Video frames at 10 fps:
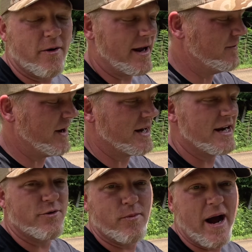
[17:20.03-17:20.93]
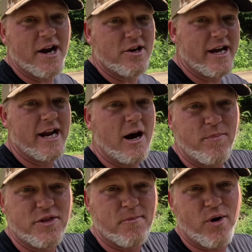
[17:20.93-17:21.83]
if I need to remind you again, I'll
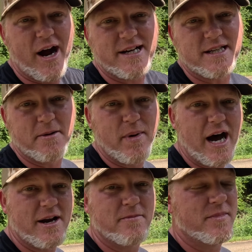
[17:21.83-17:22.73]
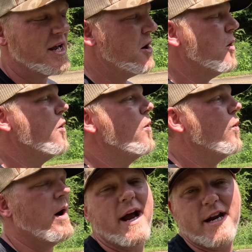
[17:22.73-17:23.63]
put the price in the bottom,
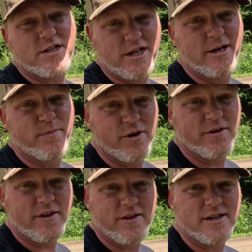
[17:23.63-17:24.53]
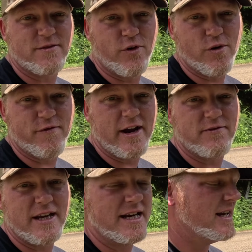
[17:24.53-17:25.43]
way cheaper than this
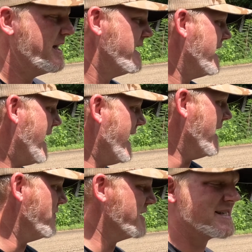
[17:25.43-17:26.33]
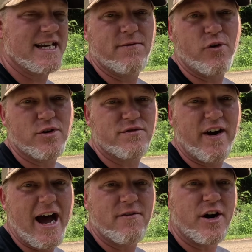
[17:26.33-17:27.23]
450. And the C-Force
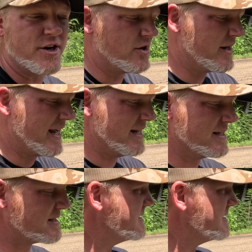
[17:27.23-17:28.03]
500 is,